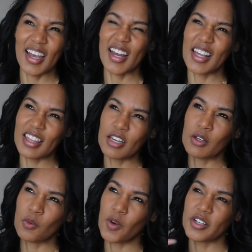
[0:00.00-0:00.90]
And I think
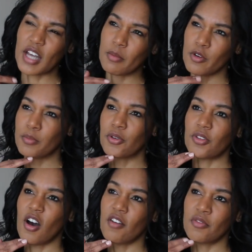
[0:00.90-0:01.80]
the one time we are
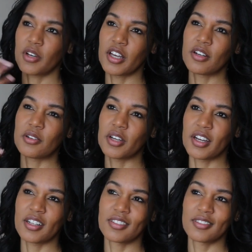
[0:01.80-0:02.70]
both off, we're like,
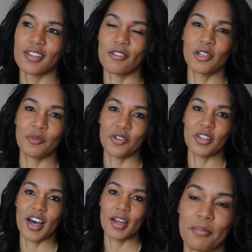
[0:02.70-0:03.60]
okay, not really worth
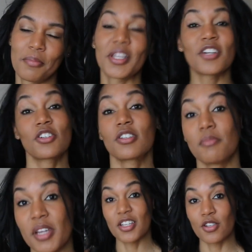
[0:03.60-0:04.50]
the hype. But that's just
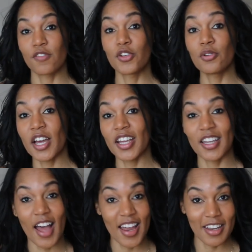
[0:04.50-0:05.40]
me. So if you like
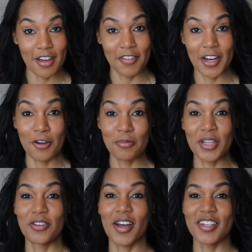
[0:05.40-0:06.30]
it, I love it. I hope
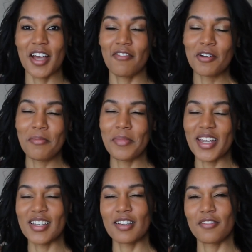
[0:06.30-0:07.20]
that you guys have an
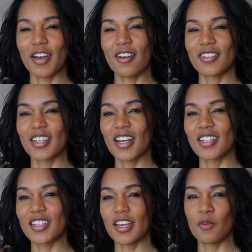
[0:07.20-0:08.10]
amazing
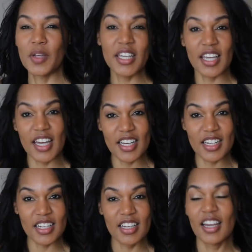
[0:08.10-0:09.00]
Valentine's Day
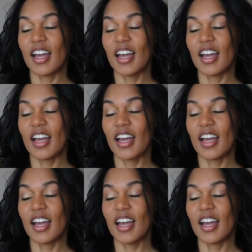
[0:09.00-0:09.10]
weekend.